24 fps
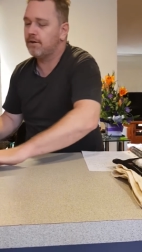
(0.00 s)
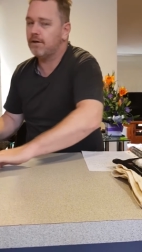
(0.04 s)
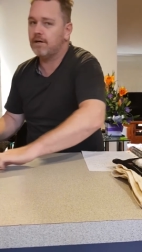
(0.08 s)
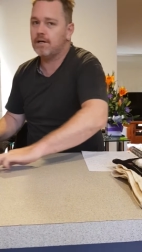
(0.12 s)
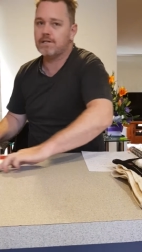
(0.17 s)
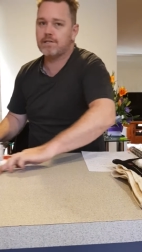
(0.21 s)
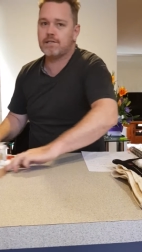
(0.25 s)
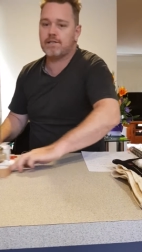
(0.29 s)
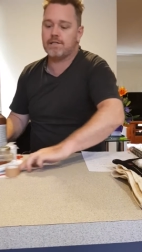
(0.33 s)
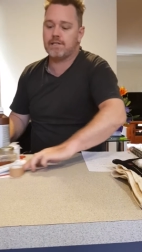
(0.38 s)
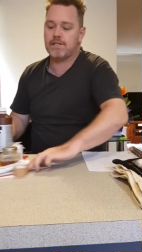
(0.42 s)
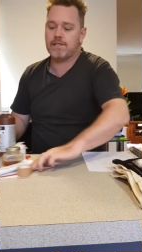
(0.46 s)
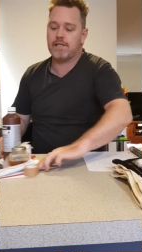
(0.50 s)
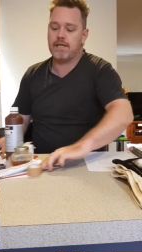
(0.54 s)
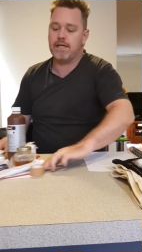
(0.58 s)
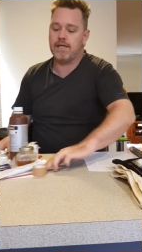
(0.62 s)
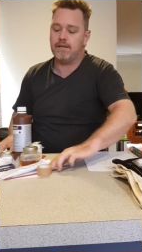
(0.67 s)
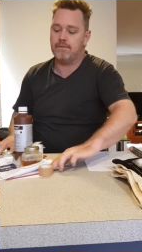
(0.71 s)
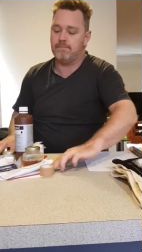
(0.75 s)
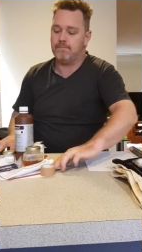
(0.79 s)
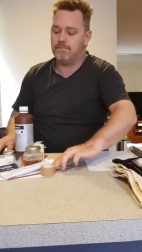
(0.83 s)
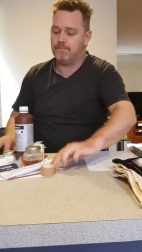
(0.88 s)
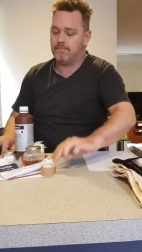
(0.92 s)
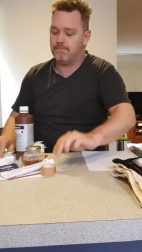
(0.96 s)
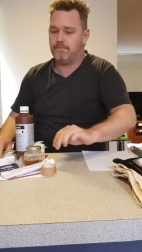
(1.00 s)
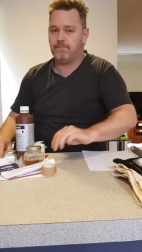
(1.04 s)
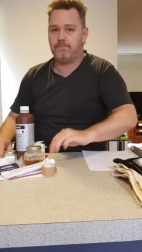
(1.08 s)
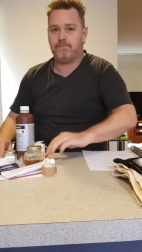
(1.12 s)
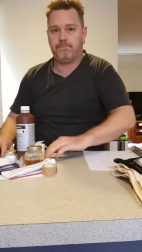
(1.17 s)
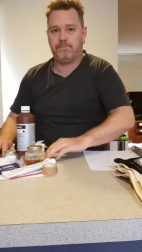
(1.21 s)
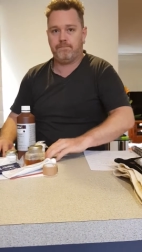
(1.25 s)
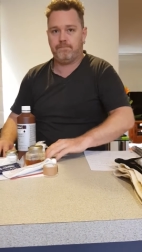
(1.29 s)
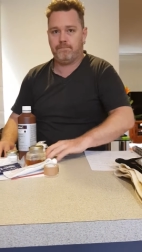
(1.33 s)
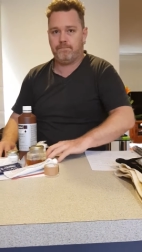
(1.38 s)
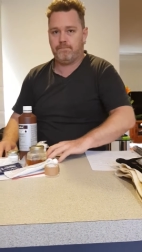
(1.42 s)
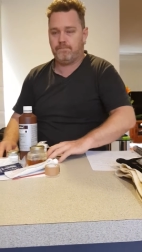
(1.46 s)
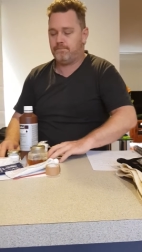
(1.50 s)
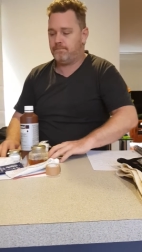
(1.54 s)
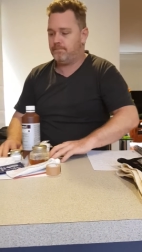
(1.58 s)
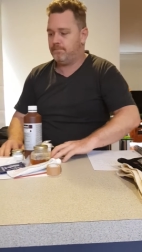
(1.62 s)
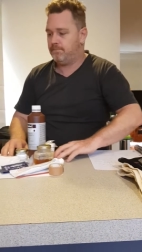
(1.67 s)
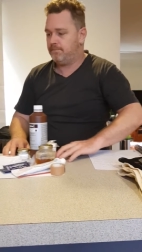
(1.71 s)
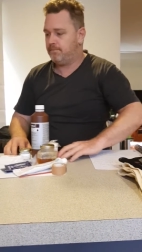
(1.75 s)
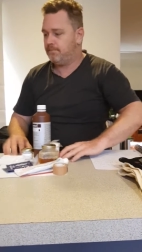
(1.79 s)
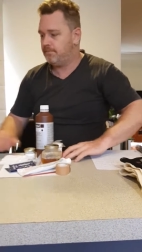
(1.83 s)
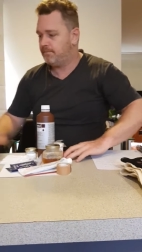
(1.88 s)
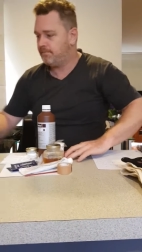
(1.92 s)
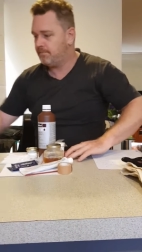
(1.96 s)
guys to see them.
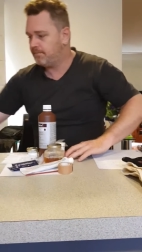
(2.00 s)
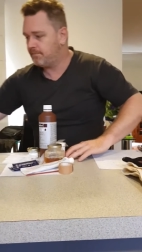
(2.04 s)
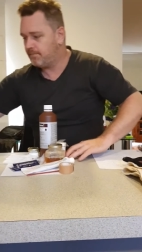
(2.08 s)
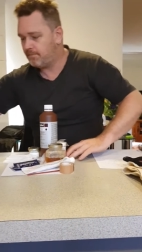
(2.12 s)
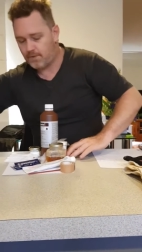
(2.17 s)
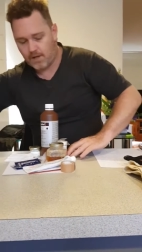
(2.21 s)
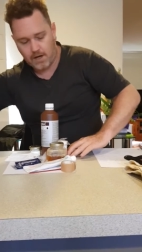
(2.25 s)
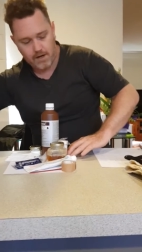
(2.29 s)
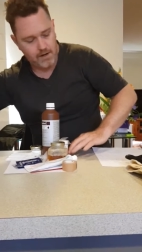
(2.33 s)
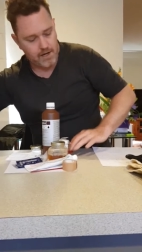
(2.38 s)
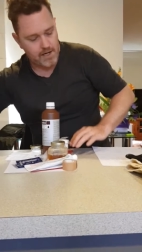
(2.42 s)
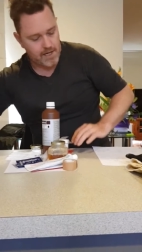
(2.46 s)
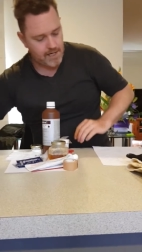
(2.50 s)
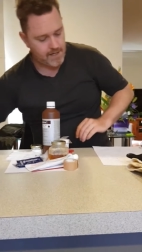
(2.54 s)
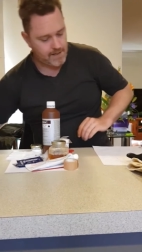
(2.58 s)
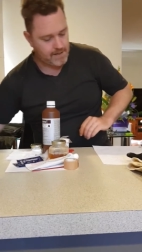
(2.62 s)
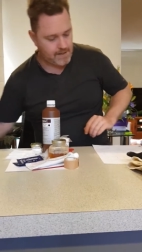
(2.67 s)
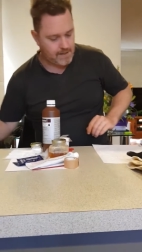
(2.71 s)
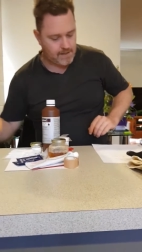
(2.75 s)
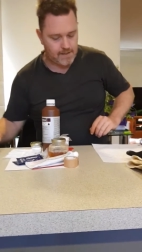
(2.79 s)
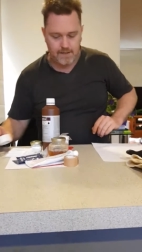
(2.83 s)
Alright?